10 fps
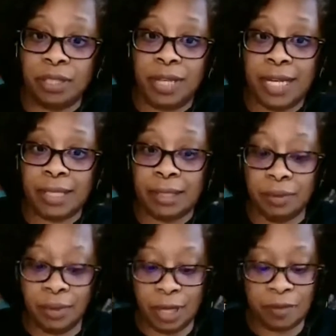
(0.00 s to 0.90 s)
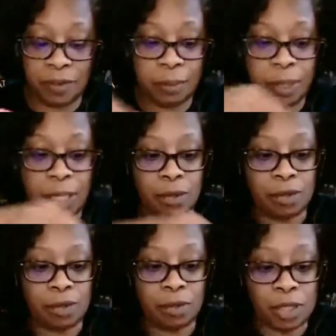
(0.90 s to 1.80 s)
crackly, whatever Play-Doh
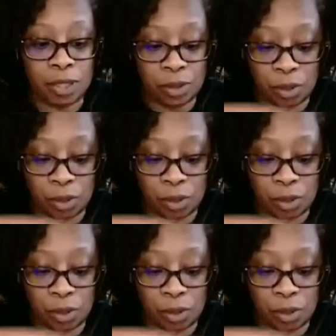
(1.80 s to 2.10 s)
situation.